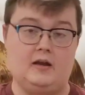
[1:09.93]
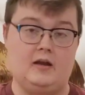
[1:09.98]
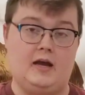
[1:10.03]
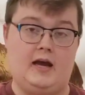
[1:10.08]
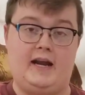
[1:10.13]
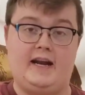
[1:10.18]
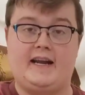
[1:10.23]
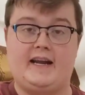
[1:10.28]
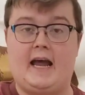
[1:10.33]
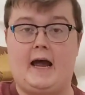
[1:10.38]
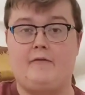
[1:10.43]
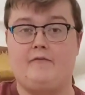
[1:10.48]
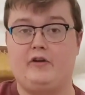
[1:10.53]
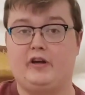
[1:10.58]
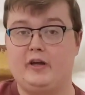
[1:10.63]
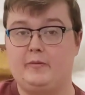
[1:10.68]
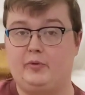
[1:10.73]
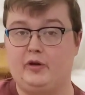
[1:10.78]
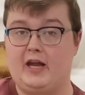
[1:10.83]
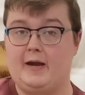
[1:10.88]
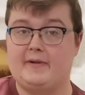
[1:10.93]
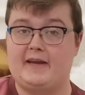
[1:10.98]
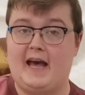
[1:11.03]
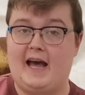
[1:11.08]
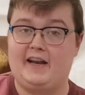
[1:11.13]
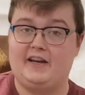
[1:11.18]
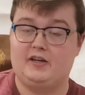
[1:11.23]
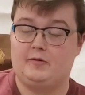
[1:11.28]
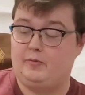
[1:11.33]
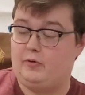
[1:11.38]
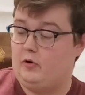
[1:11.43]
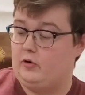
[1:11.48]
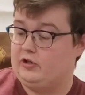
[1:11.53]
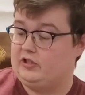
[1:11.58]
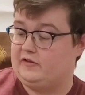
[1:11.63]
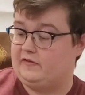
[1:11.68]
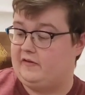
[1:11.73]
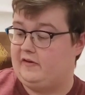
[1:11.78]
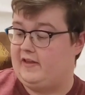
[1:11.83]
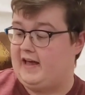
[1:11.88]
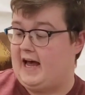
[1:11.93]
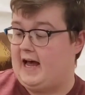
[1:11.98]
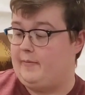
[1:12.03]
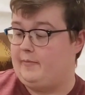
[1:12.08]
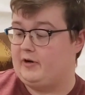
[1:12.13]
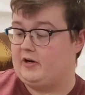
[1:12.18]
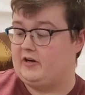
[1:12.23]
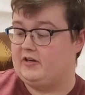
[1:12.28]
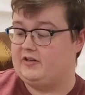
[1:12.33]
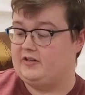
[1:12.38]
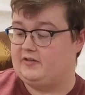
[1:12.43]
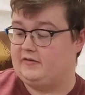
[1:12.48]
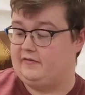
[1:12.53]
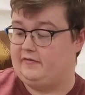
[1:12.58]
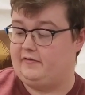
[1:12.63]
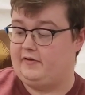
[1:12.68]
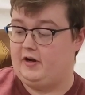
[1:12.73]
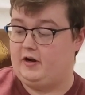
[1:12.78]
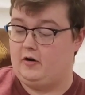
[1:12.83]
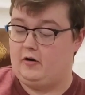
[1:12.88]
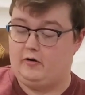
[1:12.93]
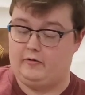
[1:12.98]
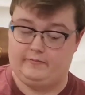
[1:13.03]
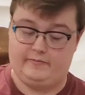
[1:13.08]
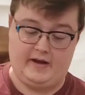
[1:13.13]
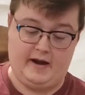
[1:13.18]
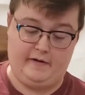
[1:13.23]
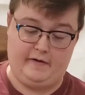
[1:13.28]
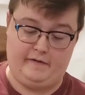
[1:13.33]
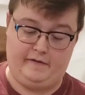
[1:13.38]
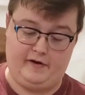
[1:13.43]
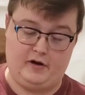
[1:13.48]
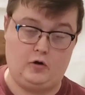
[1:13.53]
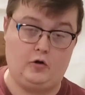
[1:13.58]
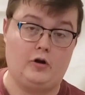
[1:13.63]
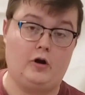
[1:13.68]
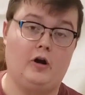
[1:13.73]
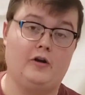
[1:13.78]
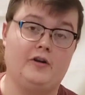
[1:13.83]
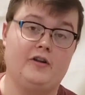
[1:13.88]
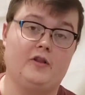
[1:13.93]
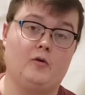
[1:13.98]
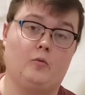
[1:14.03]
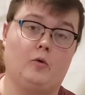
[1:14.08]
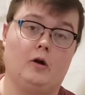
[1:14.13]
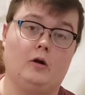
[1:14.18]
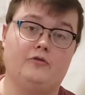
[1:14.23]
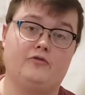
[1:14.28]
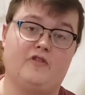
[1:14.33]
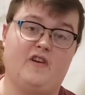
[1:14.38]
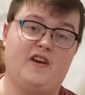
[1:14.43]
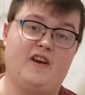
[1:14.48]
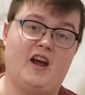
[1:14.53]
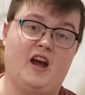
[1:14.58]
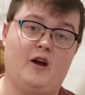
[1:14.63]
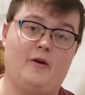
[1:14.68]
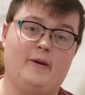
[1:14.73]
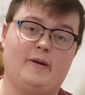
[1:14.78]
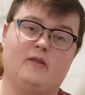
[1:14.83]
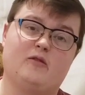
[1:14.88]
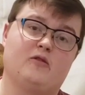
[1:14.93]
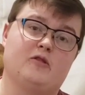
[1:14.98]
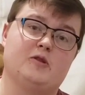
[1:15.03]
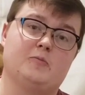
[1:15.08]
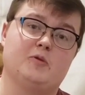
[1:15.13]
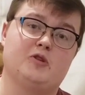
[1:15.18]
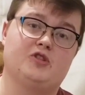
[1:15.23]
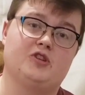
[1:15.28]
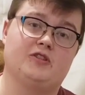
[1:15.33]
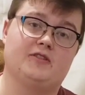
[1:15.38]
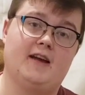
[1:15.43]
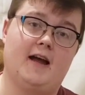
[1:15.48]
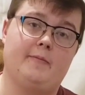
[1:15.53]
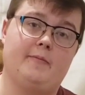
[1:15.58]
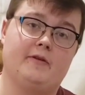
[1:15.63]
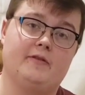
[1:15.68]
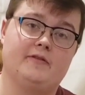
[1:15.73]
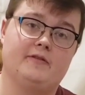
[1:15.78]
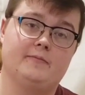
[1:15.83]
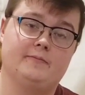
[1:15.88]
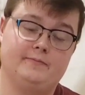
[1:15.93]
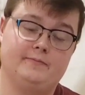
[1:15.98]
And I can't really blame Canada Post for that because of, you know, everything going on in the world right now, and Christmas just happened.